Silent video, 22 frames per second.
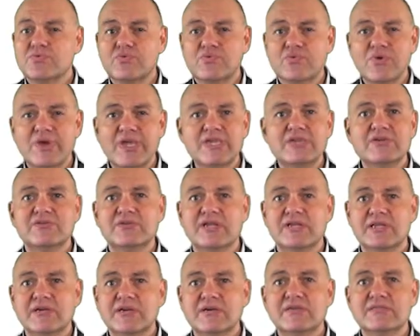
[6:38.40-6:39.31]

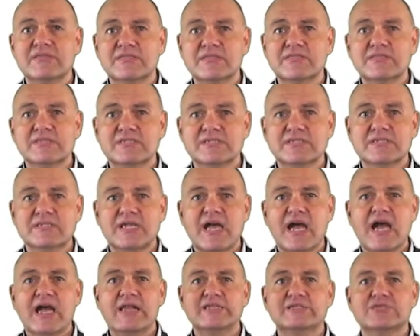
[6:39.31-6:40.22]
regional contents
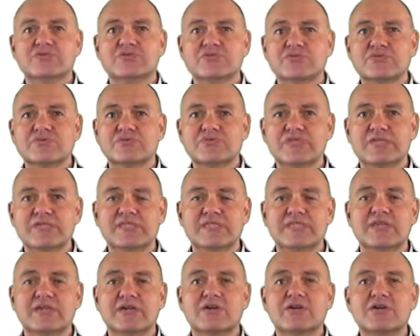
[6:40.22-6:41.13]
are stored
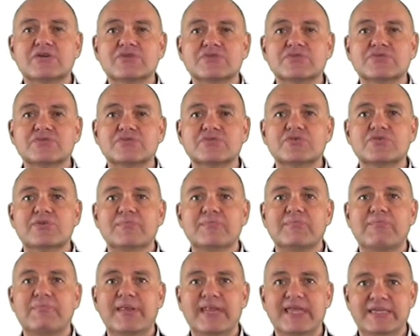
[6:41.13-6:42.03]
in the
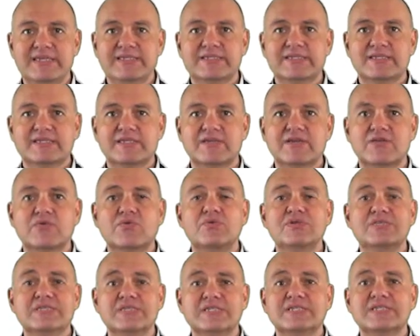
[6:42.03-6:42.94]
control place,
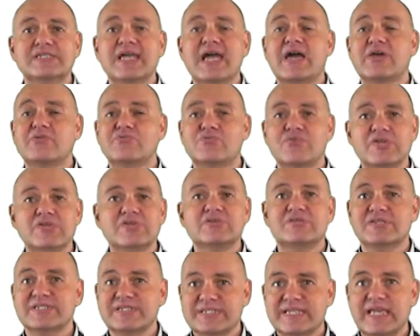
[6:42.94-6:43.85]
which is a
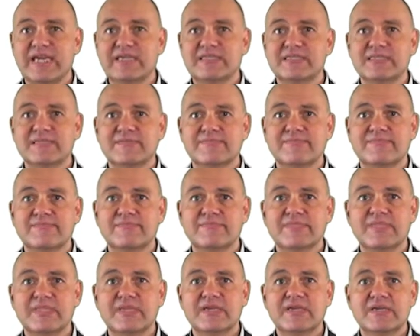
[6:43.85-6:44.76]
regional site.
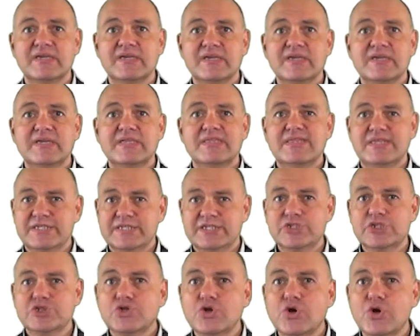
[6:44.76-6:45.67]
This
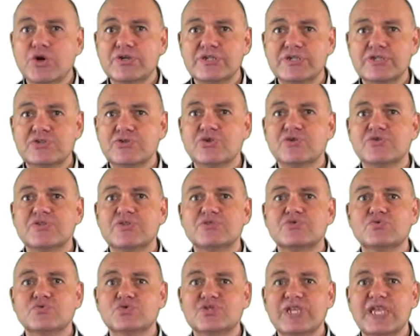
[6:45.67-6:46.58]
is done in
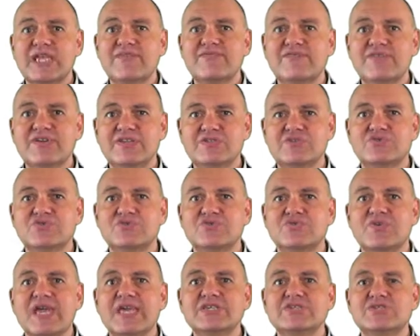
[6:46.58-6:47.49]
order to save
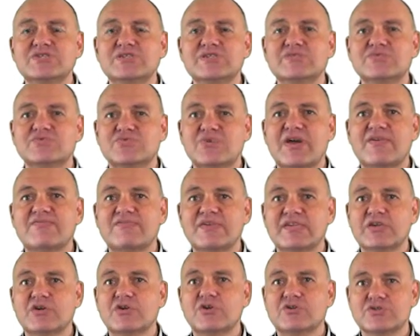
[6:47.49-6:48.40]
international
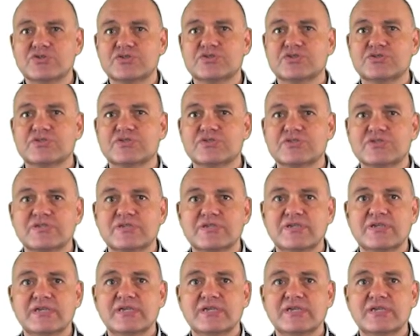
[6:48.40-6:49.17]
traffic costs.